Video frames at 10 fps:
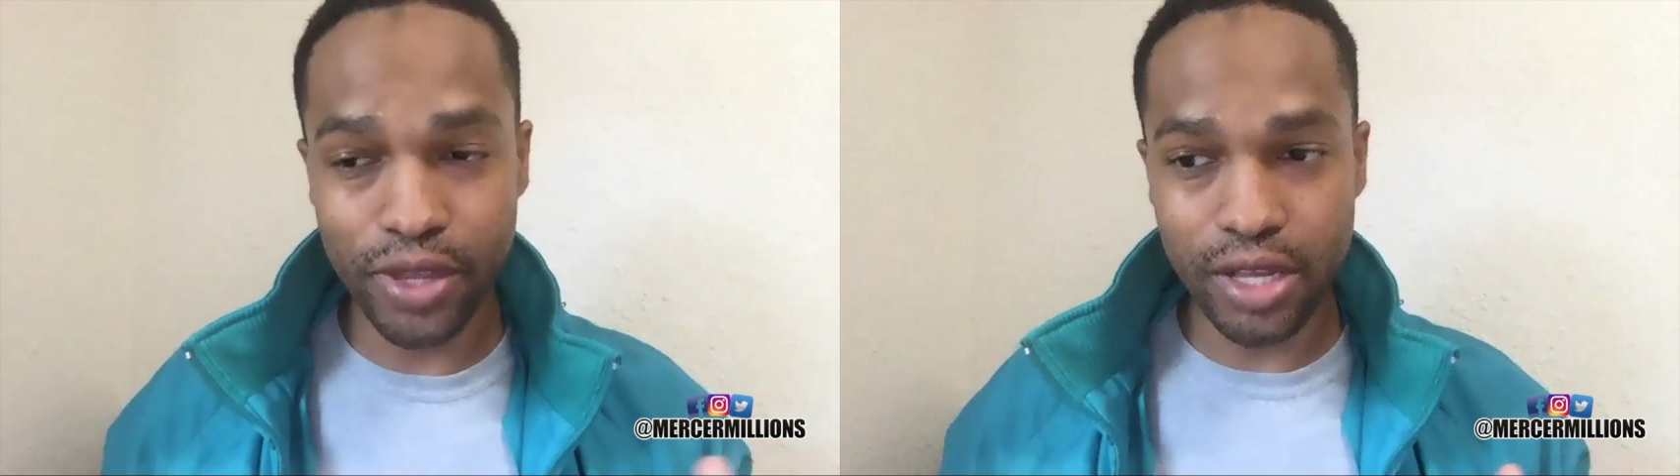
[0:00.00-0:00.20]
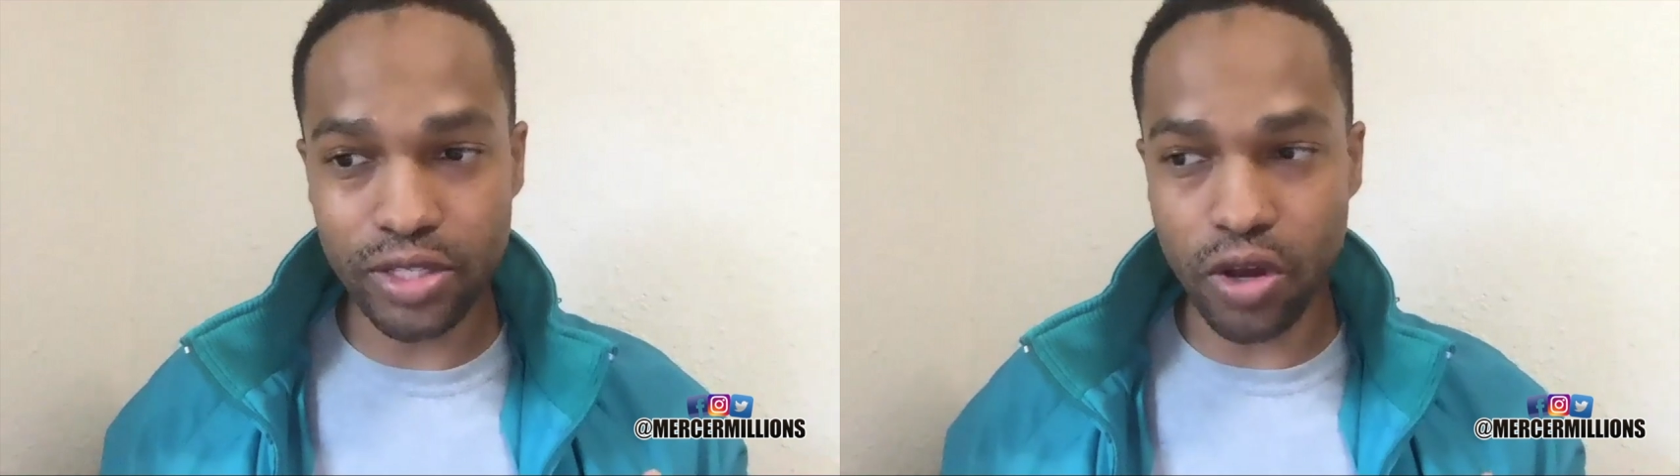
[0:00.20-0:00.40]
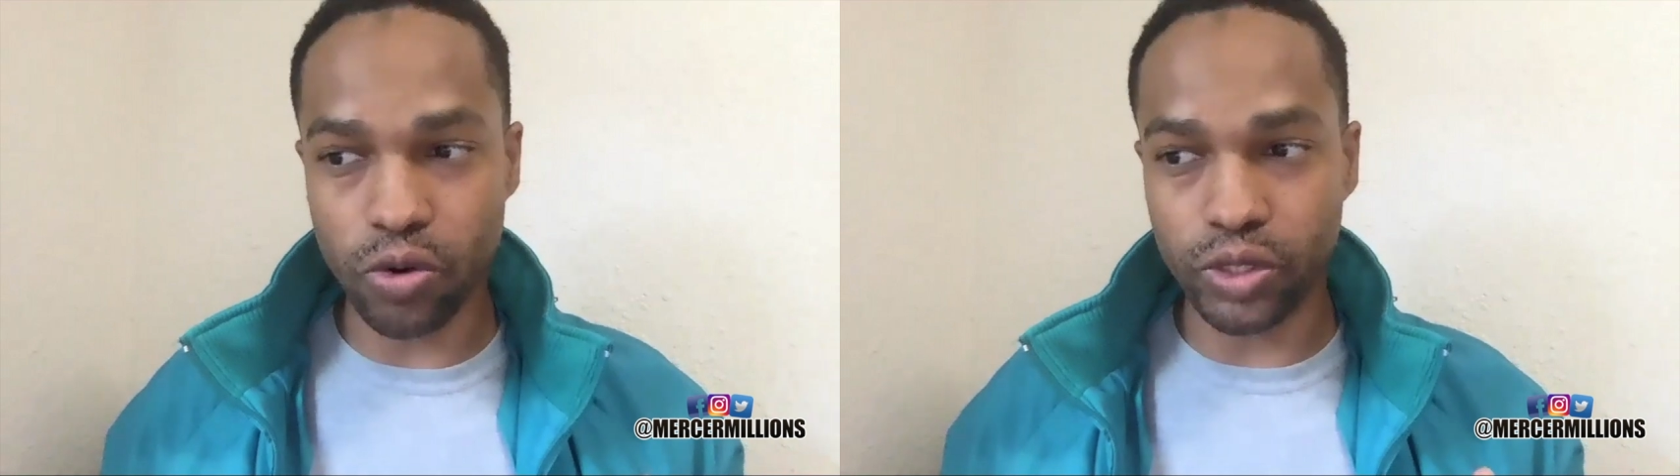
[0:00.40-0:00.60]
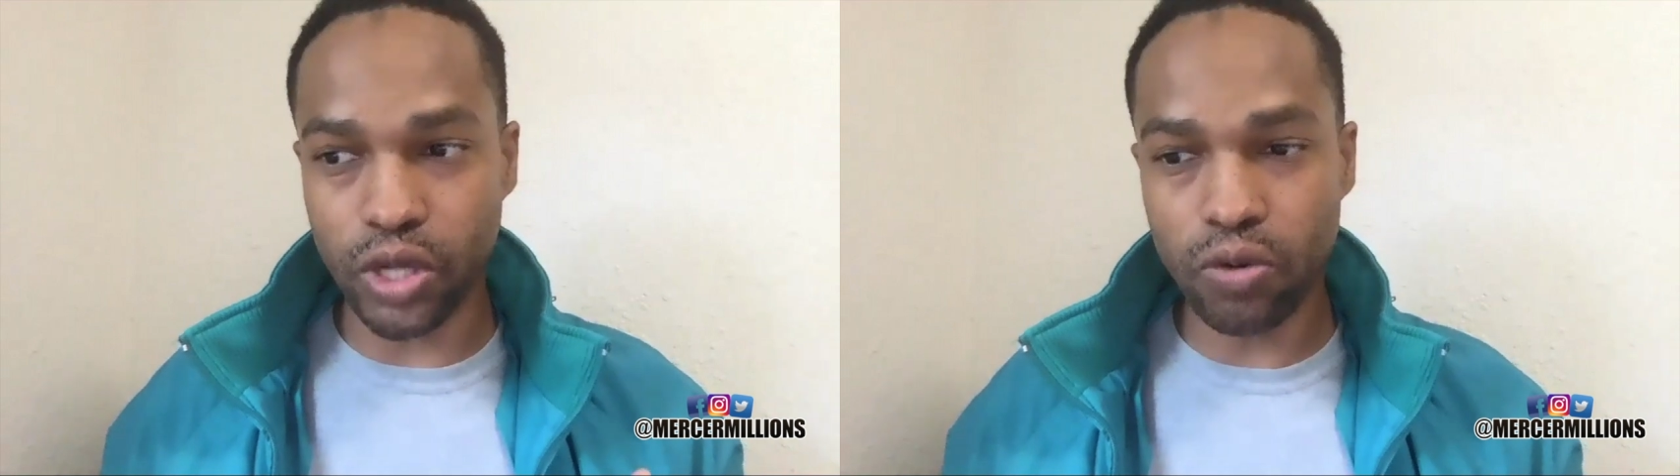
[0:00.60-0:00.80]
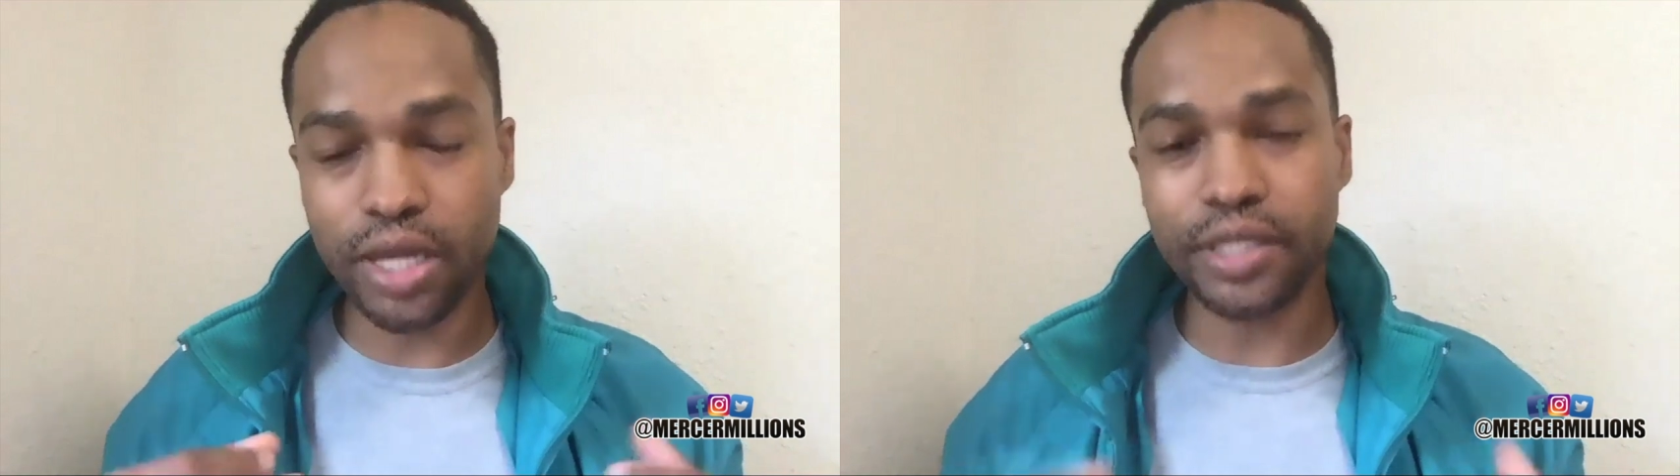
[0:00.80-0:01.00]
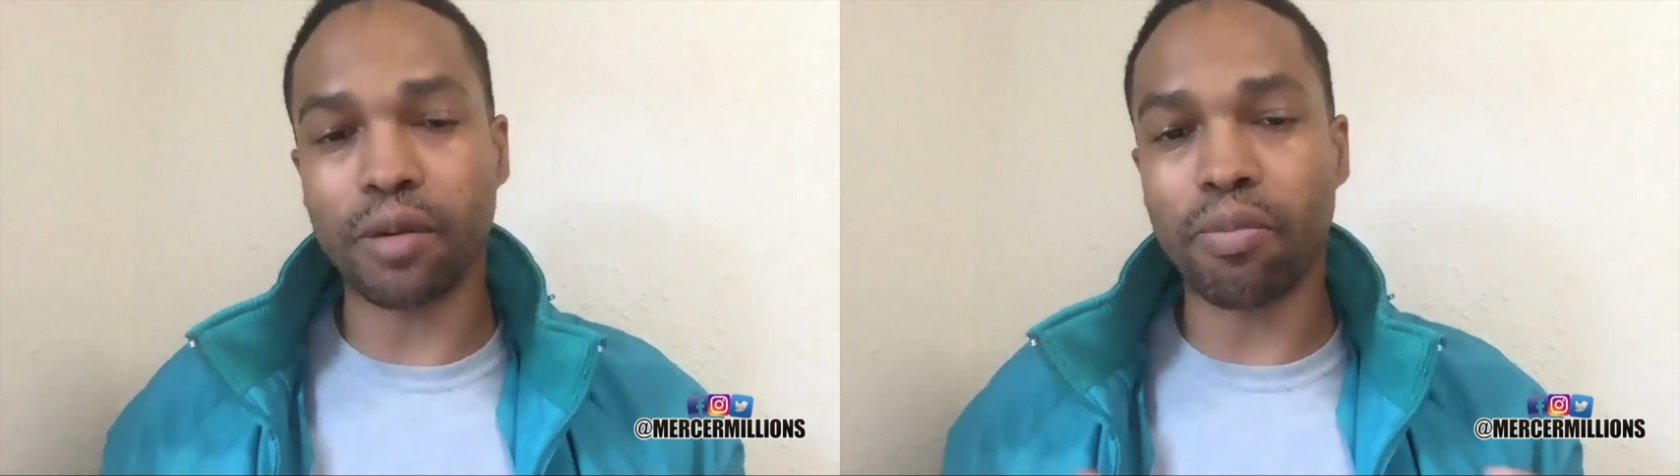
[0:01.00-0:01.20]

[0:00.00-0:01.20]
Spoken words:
So don't let your